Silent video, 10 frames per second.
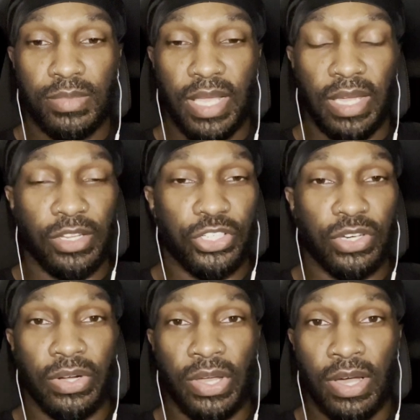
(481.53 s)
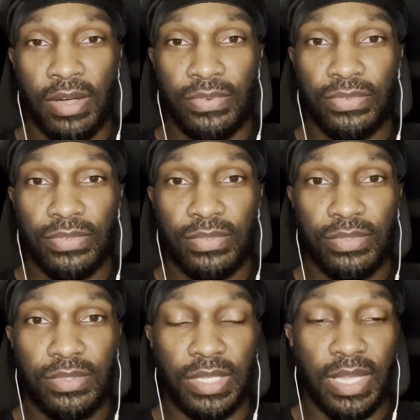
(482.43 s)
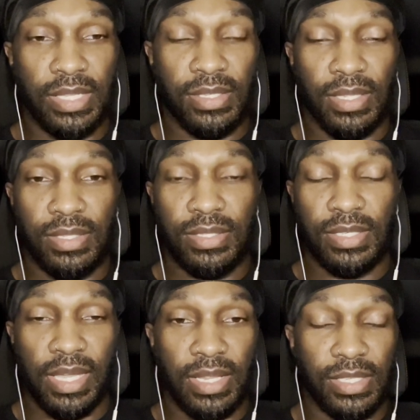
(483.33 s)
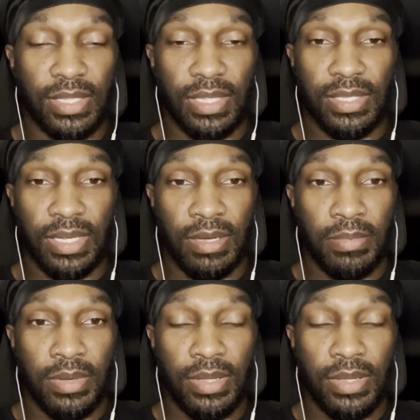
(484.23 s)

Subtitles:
Taking a shirt off to get to the tub,